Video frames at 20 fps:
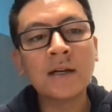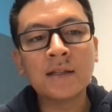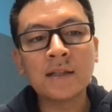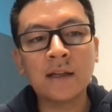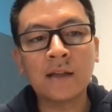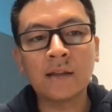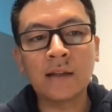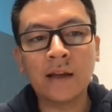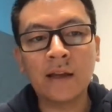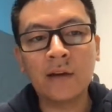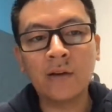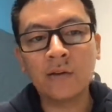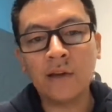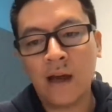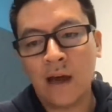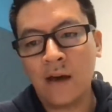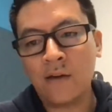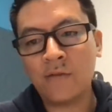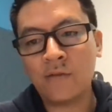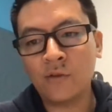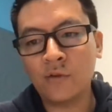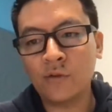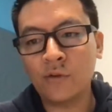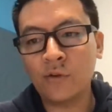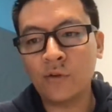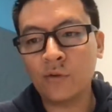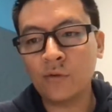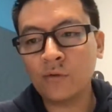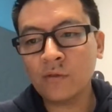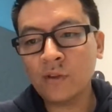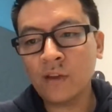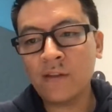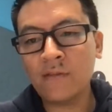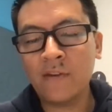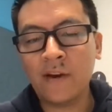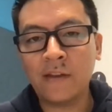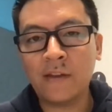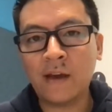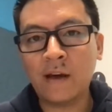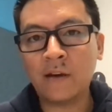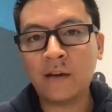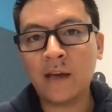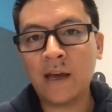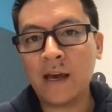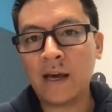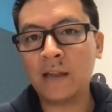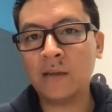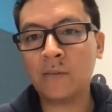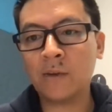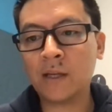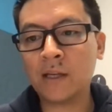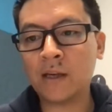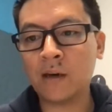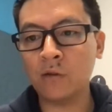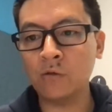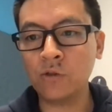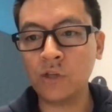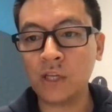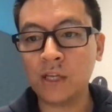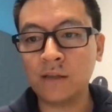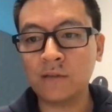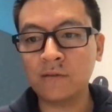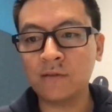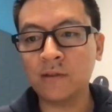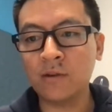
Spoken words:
Then later that afternoon, he found out he had to be coaching